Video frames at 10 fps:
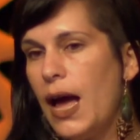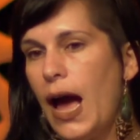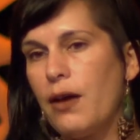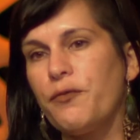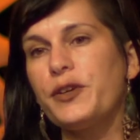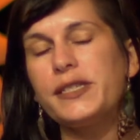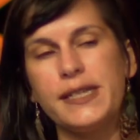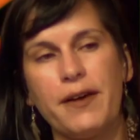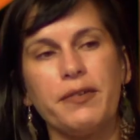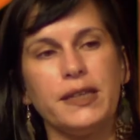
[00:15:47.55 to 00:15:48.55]
And for
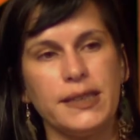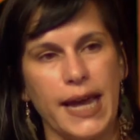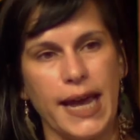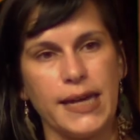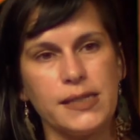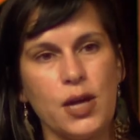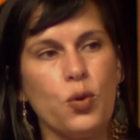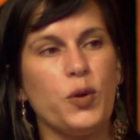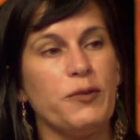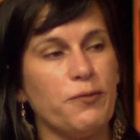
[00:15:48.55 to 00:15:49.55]
7 days,
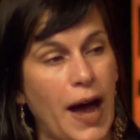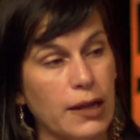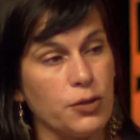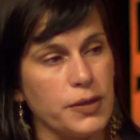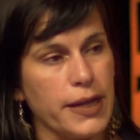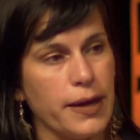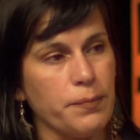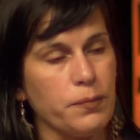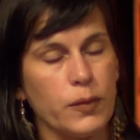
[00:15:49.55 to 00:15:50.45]
we followed them.